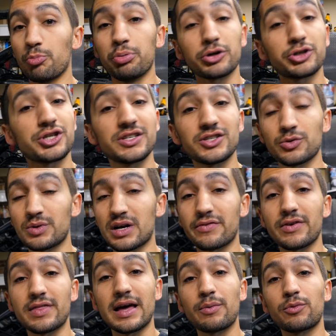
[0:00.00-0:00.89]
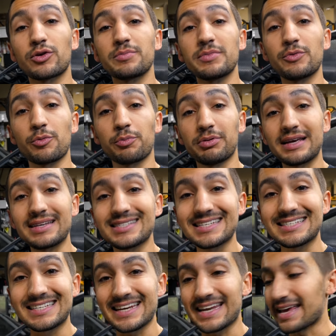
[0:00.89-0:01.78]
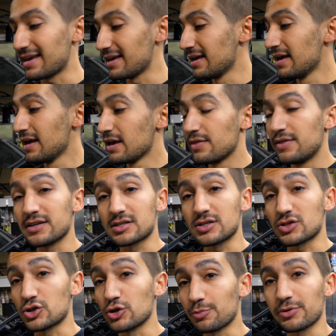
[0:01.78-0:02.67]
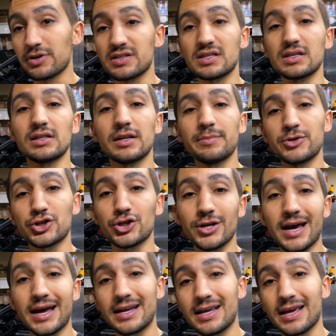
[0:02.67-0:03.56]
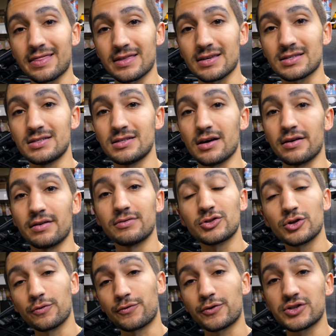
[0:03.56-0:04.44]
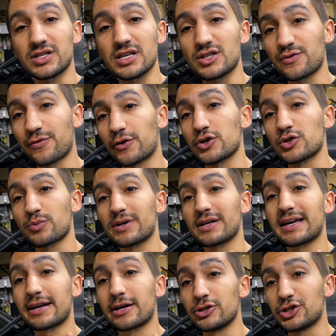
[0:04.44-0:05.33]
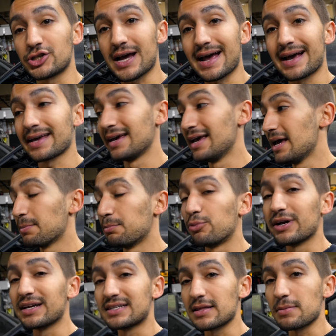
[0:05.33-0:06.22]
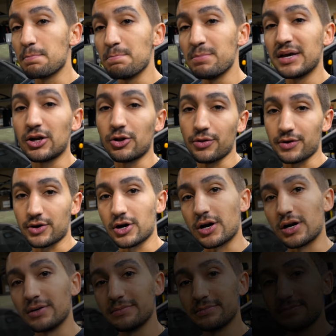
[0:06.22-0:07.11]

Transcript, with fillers: bushings or whatever that we're gonna be replacing today. This is super easy. Let me show you how to get this done. So first things first, we're gonna get our jack, bring it to the middle of the car.